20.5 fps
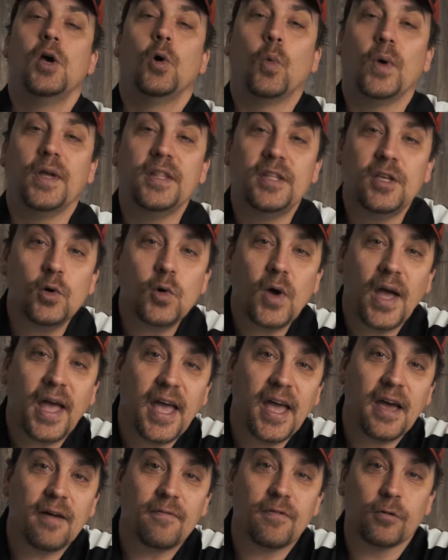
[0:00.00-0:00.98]
When you
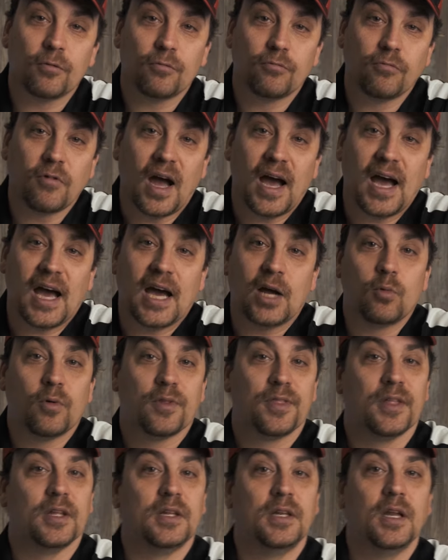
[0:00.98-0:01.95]
have a rod
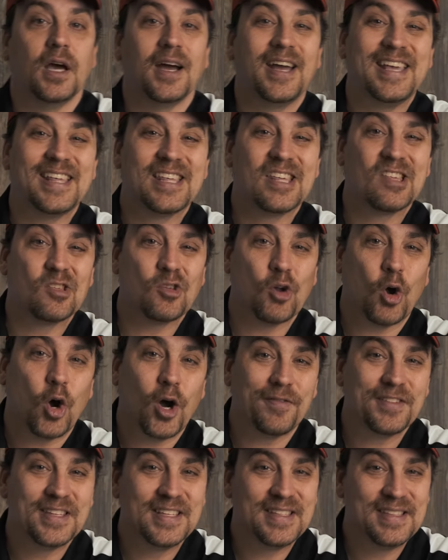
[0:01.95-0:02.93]
with a nice
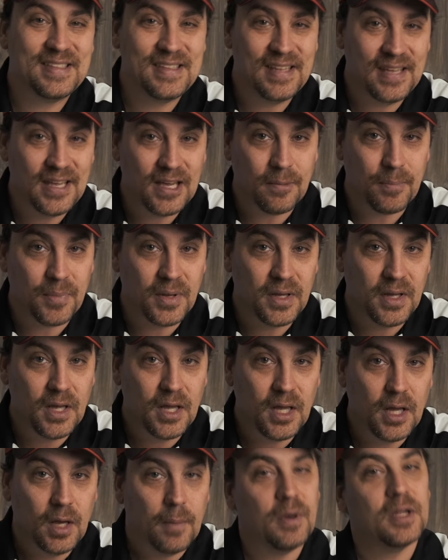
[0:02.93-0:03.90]
soft tip,
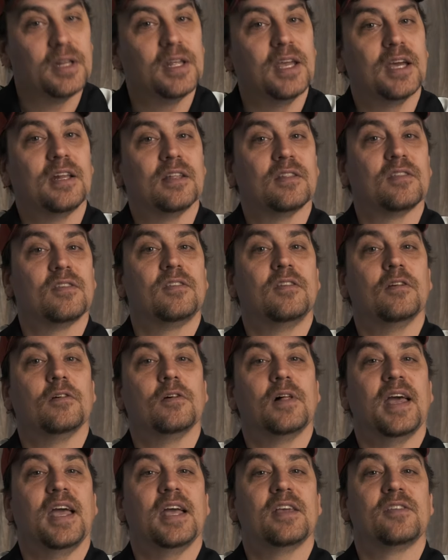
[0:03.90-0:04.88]
but yet it
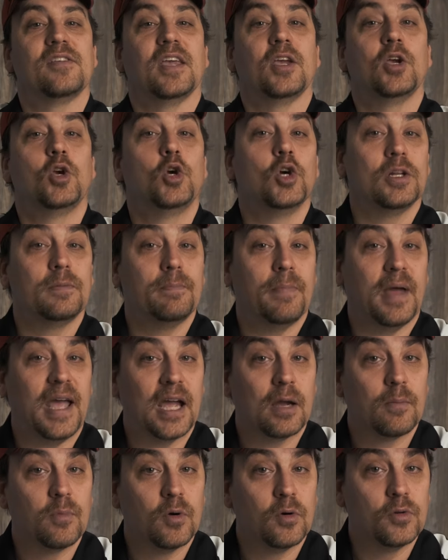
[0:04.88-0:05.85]
still has a good
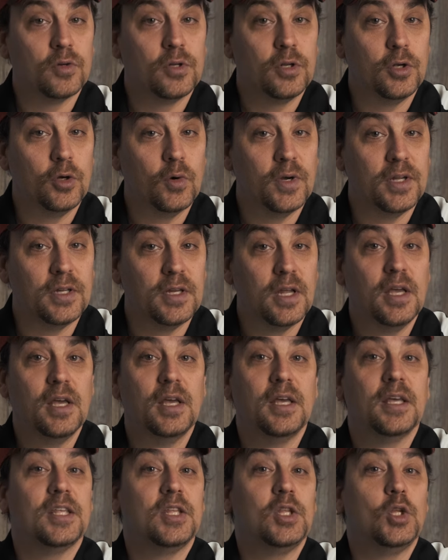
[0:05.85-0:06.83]
backbone to it,
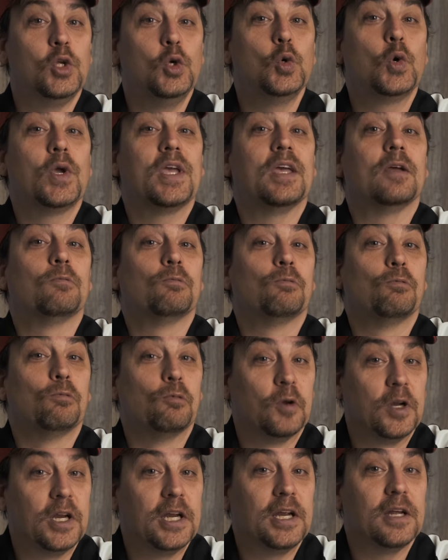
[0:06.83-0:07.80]
you can
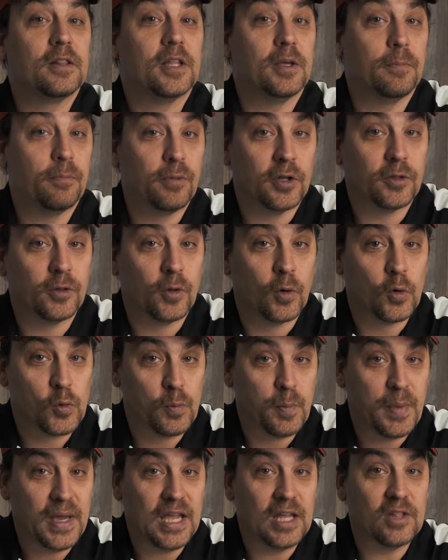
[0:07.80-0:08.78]
really put those
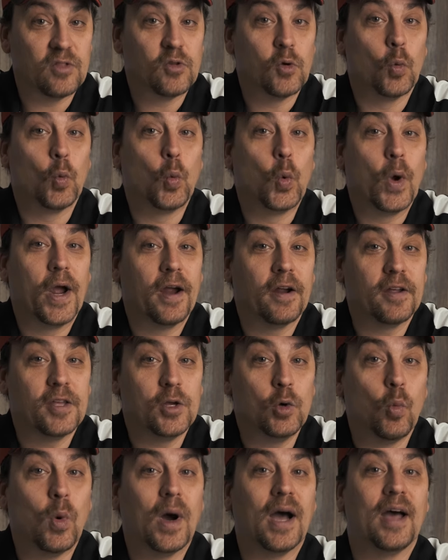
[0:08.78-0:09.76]
baits where
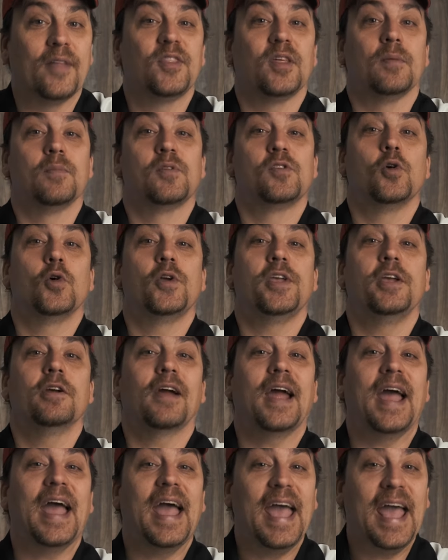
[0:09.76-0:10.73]
you want them. So
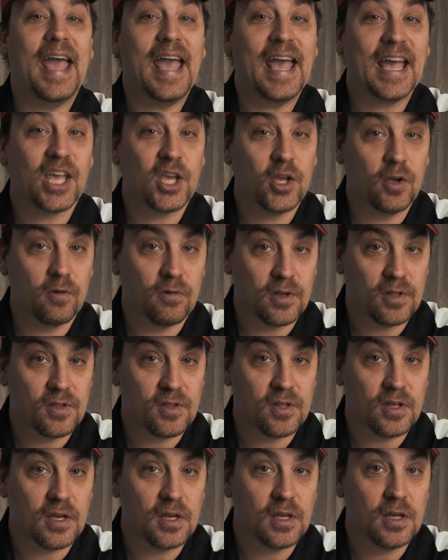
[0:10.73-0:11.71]
your
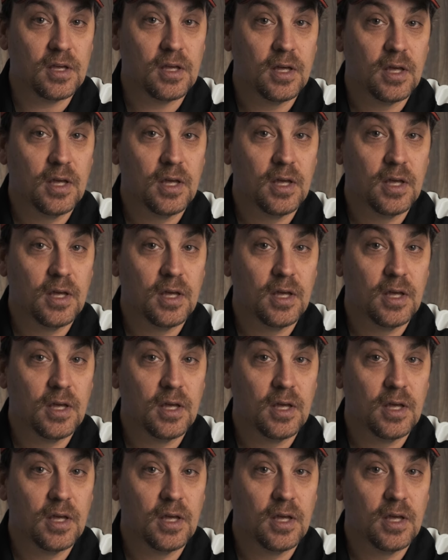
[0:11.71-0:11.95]
accuracy